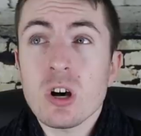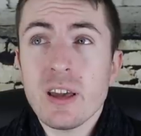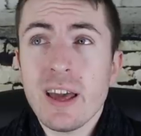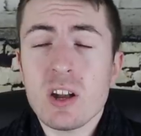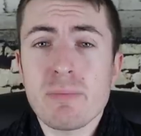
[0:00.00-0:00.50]

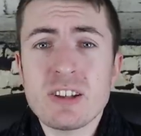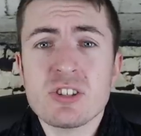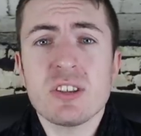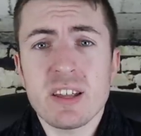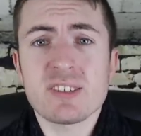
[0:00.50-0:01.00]
Chalking out a
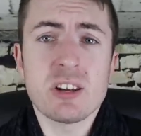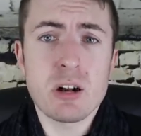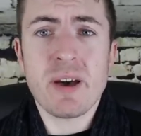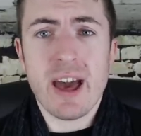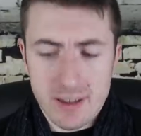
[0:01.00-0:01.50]
Manchester United
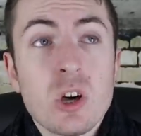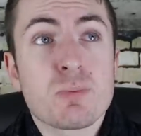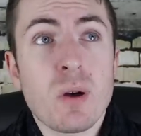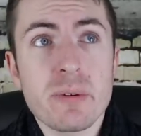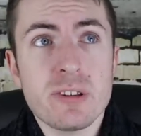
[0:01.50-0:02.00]
centre back
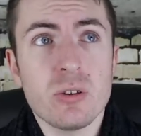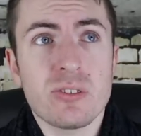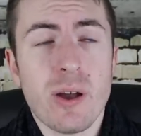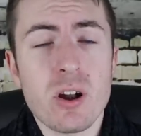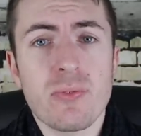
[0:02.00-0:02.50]
who's probably too
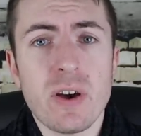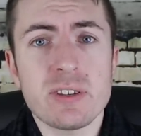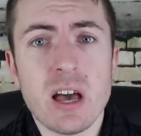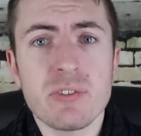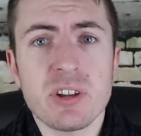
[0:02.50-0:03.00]

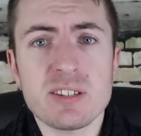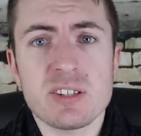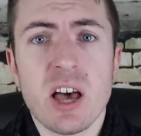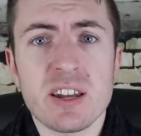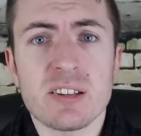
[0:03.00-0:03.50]
terrified to advertise
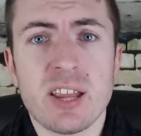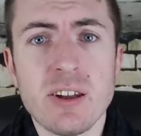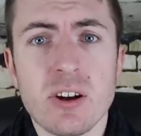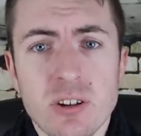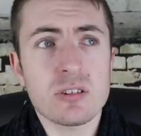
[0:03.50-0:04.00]
his height on
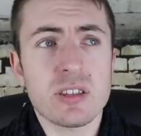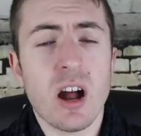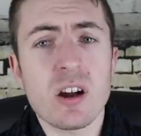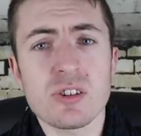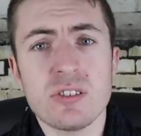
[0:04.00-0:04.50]
Tinder, just the
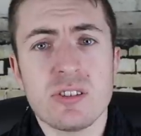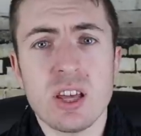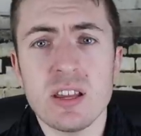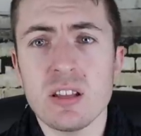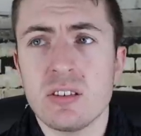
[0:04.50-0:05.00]

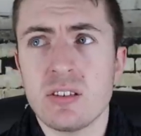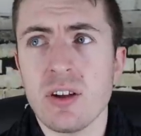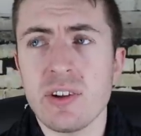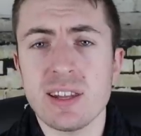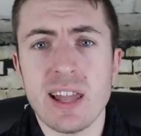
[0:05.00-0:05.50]
Argentinian
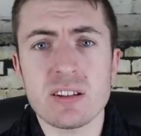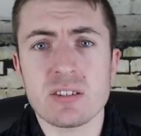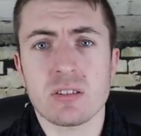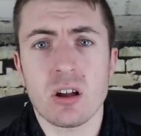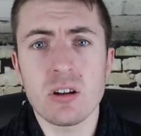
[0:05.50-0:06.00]
Tyrion
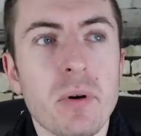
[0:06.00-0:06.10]
Lannister.